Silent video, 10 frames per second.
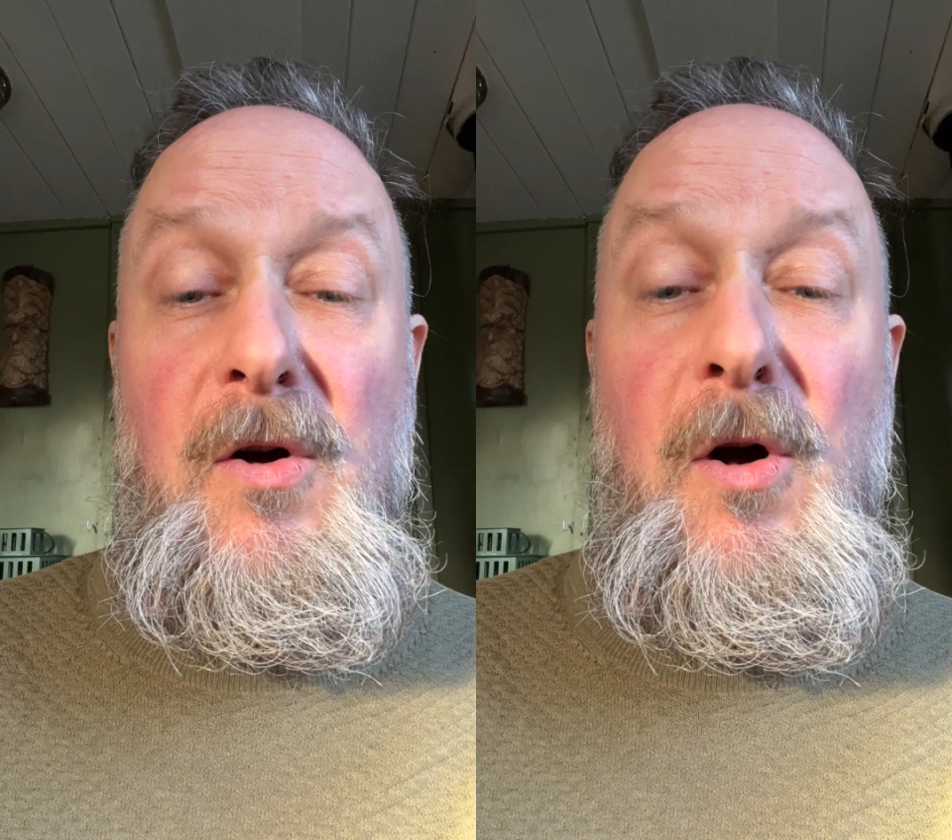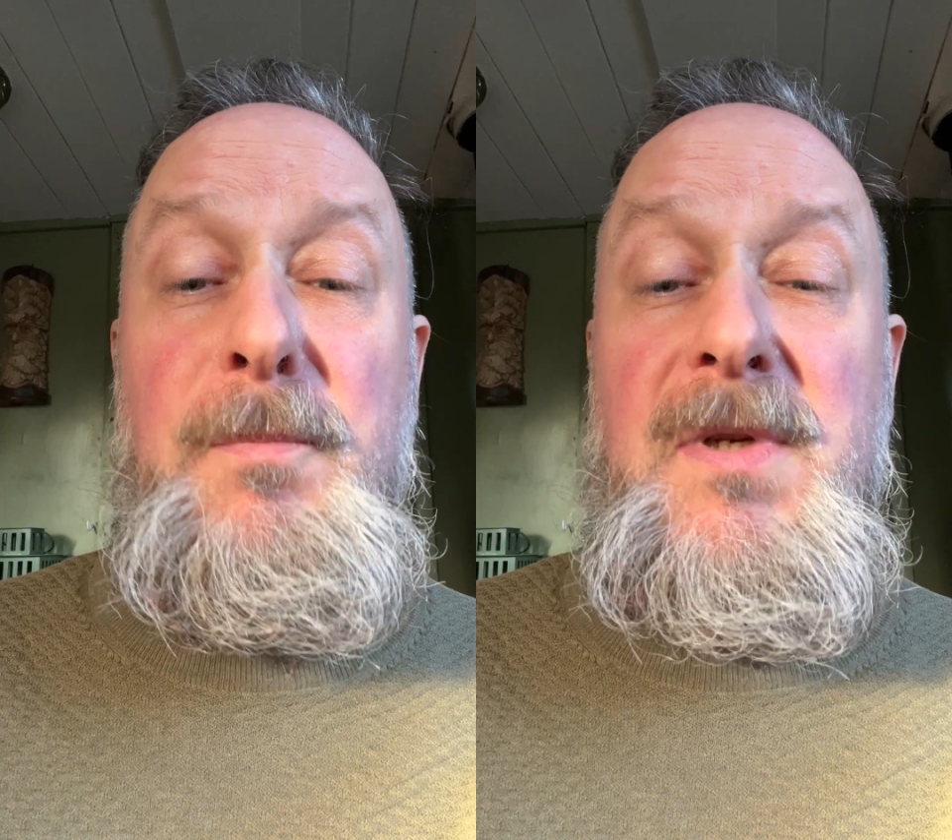
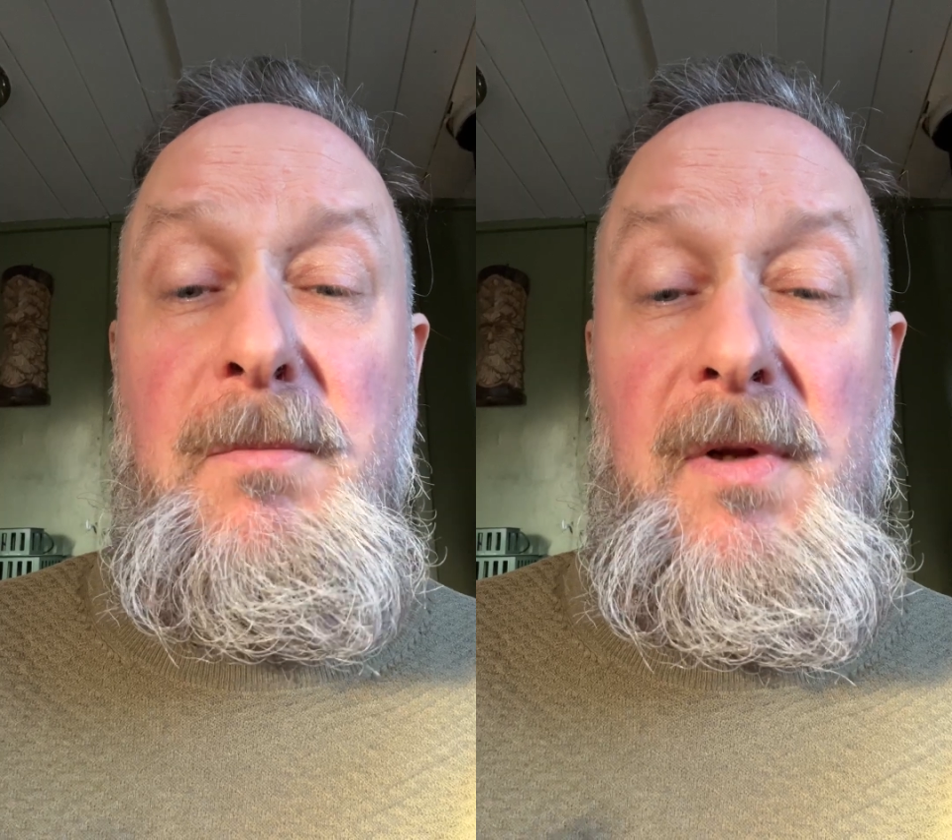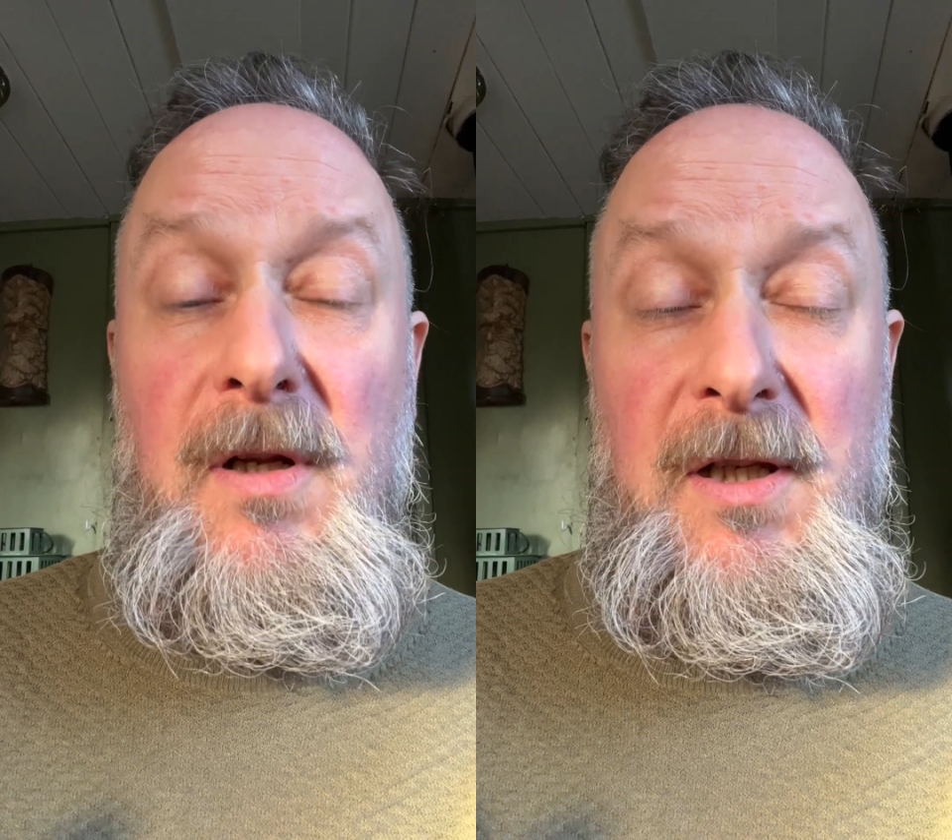
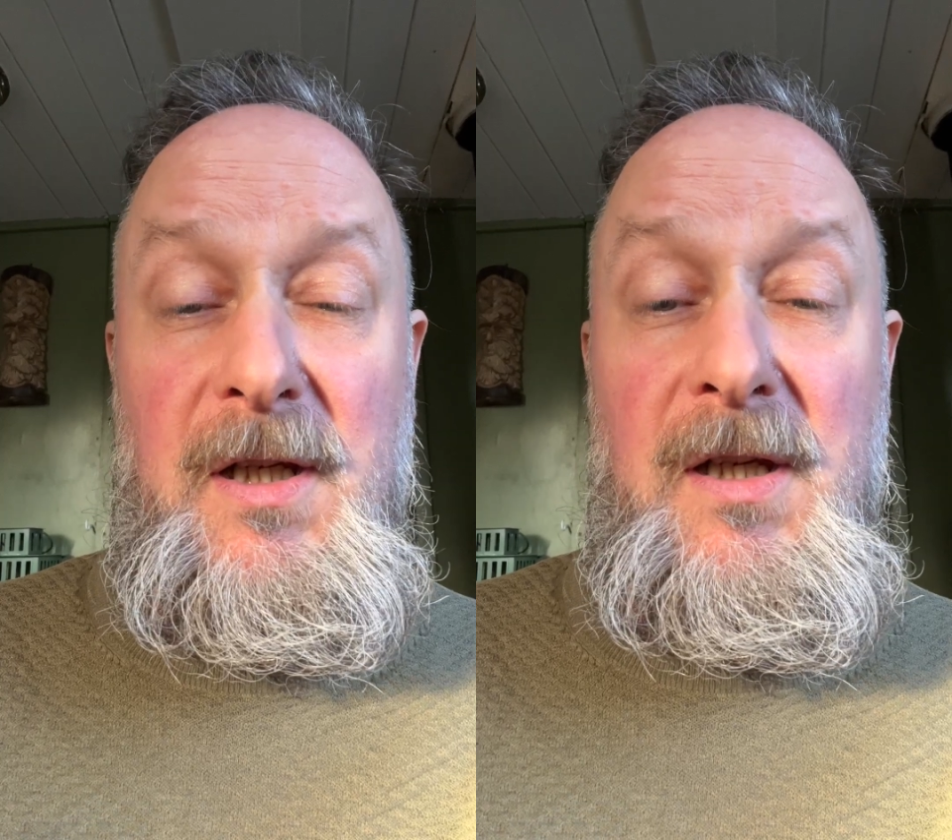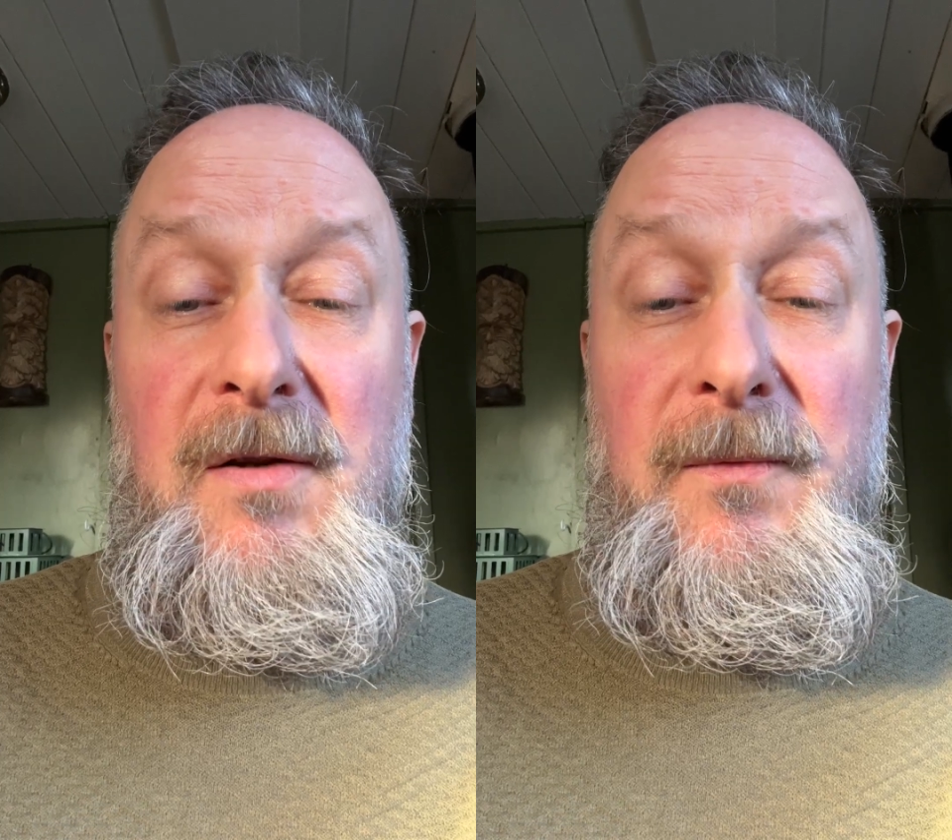
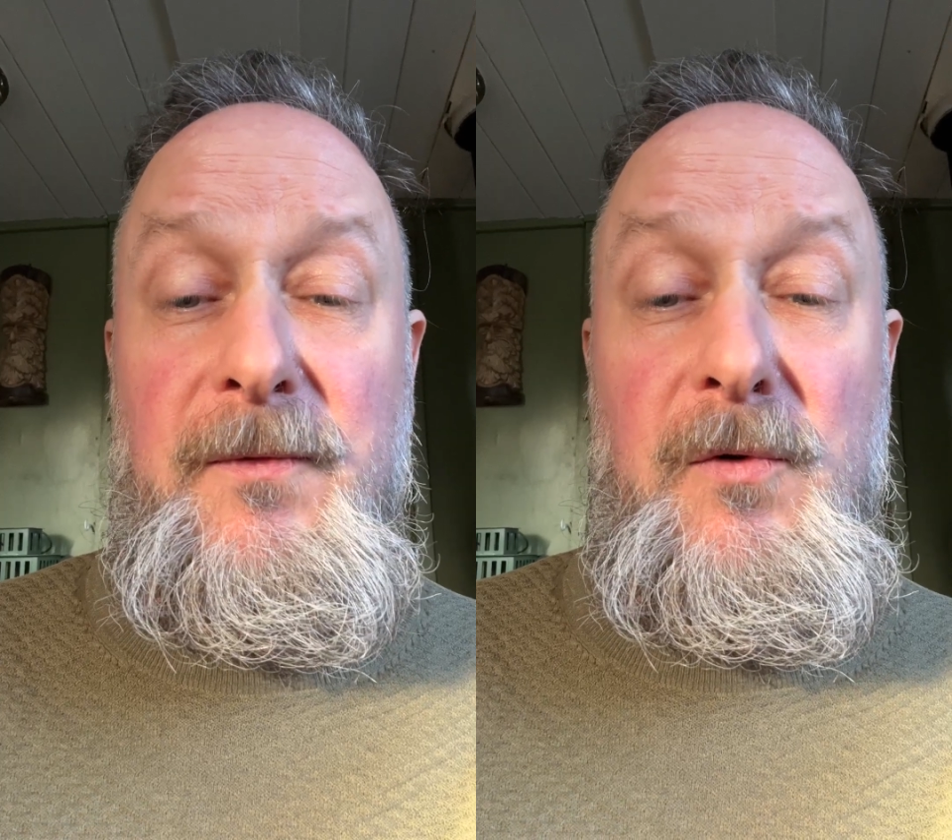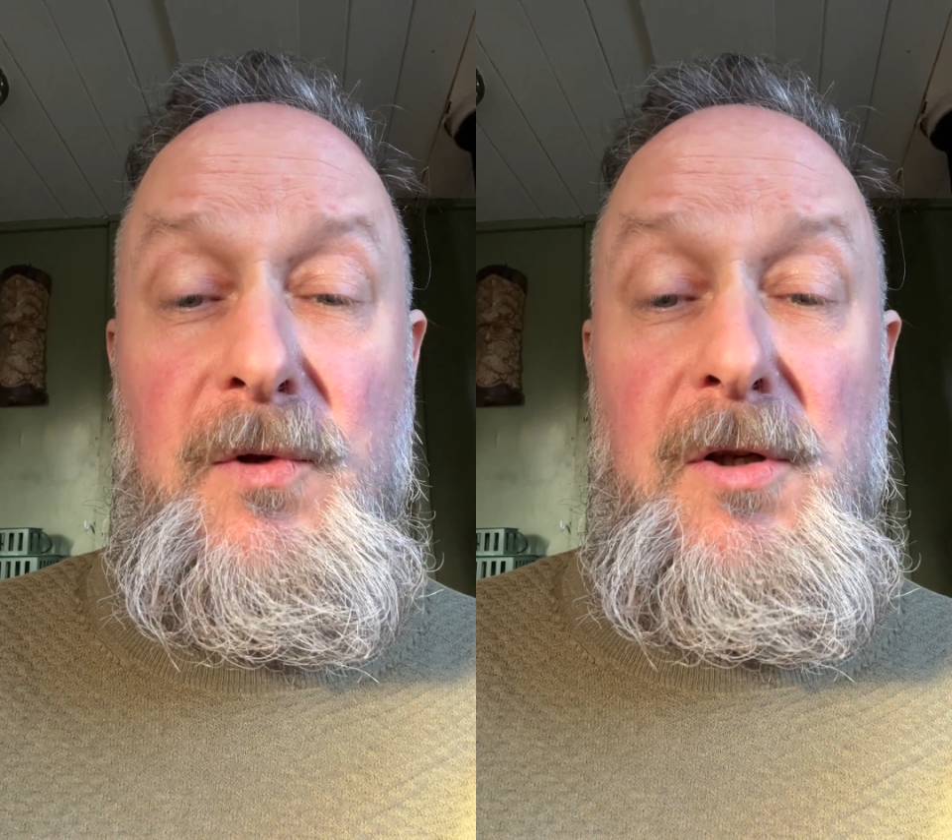optimally,
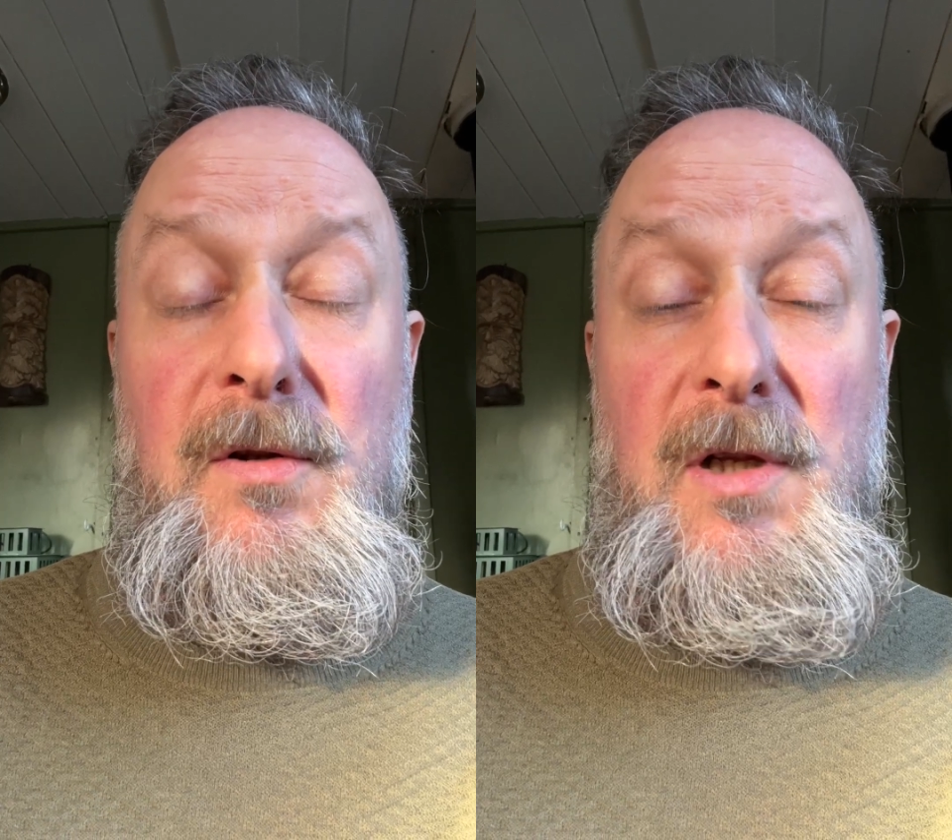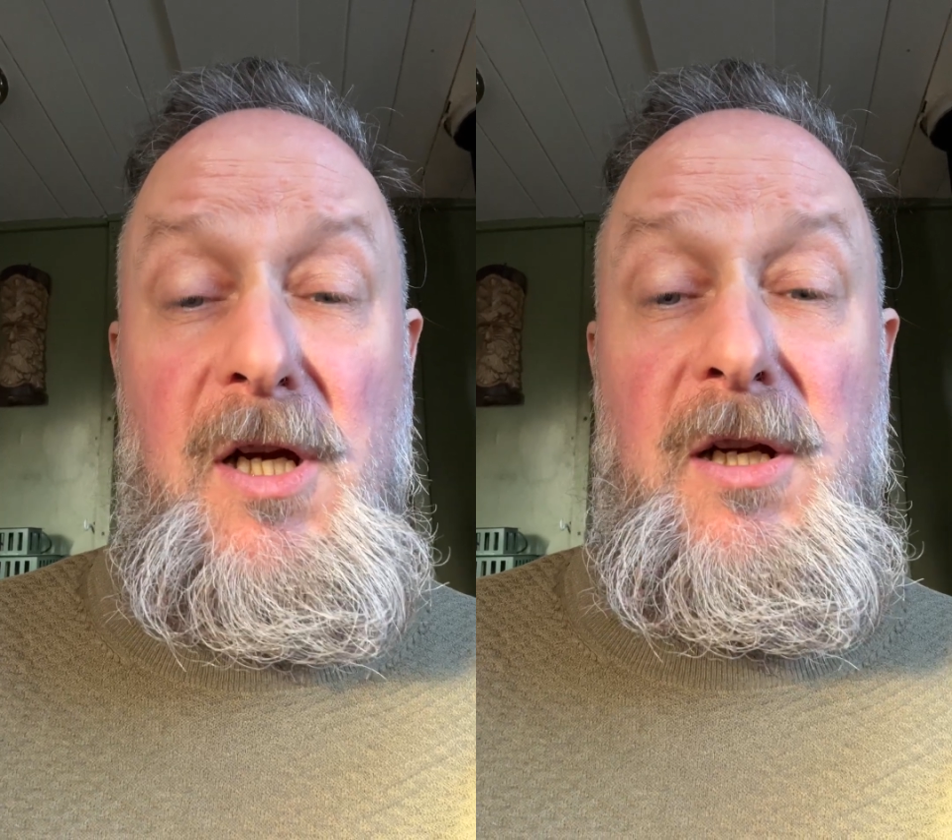for your
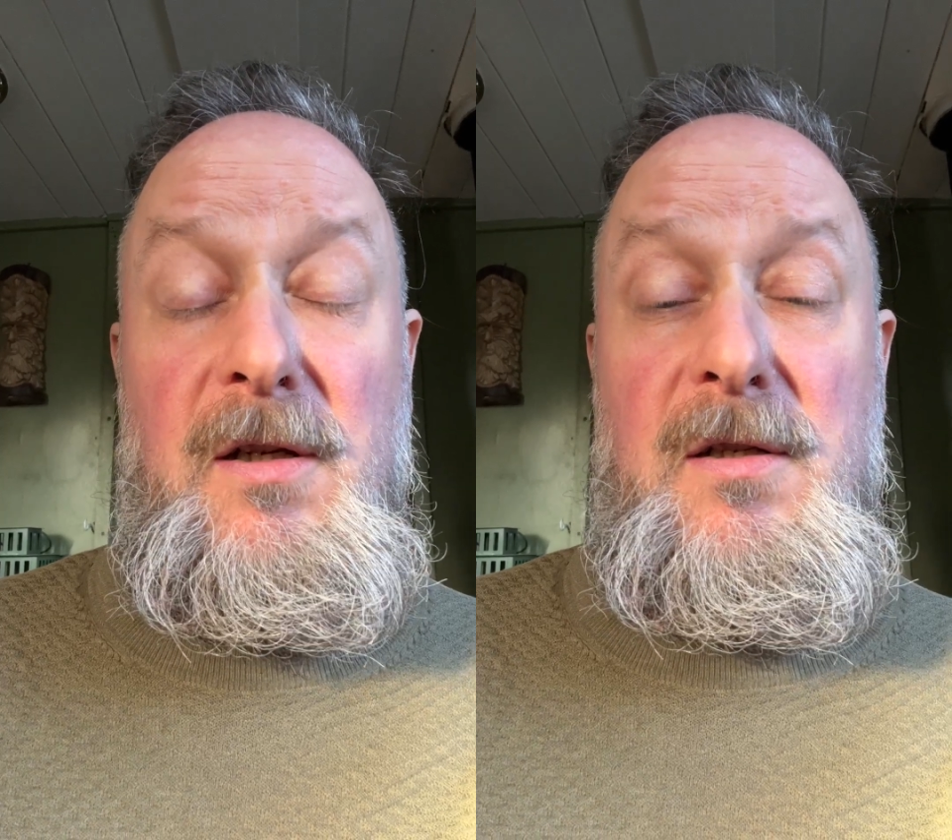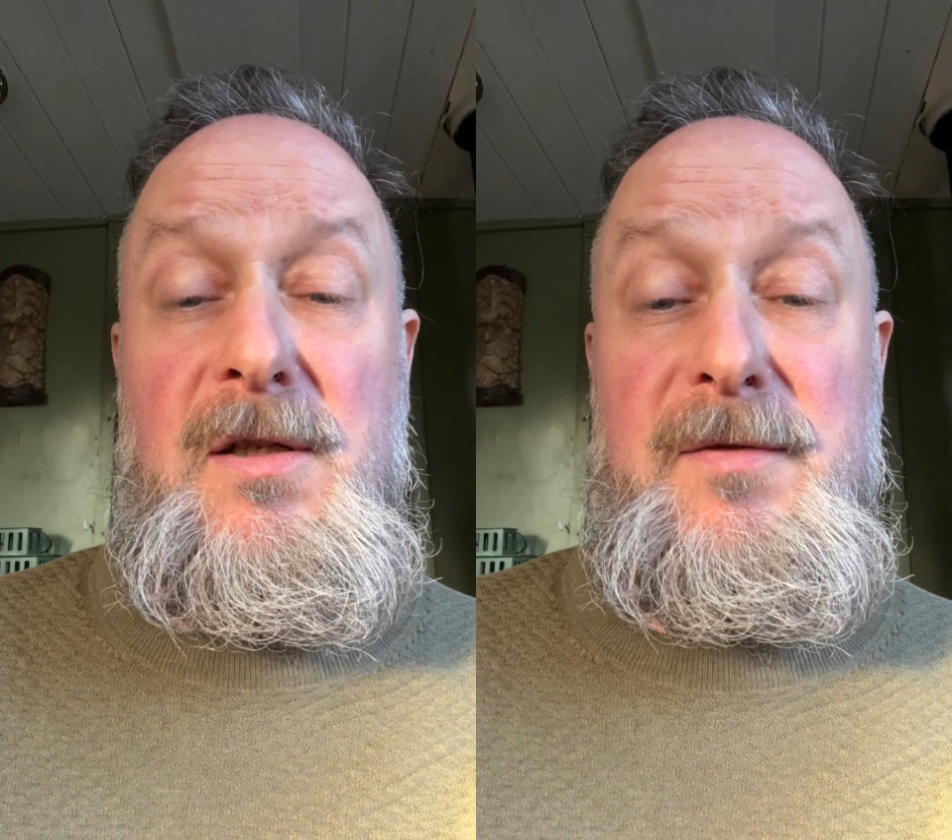
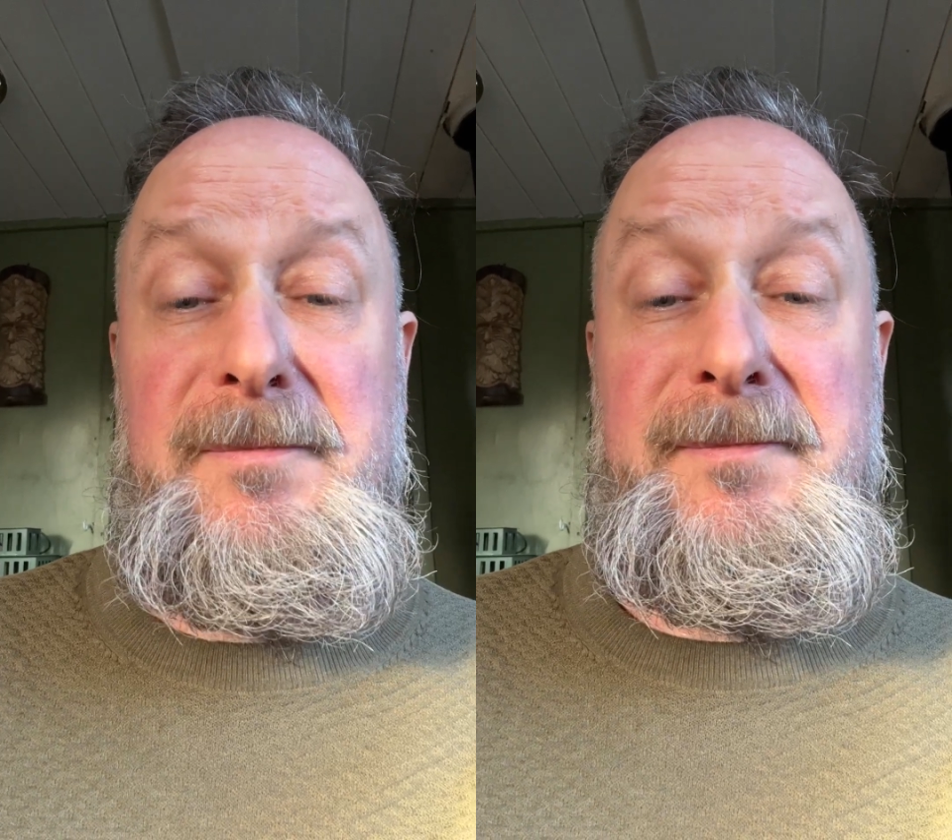lungs.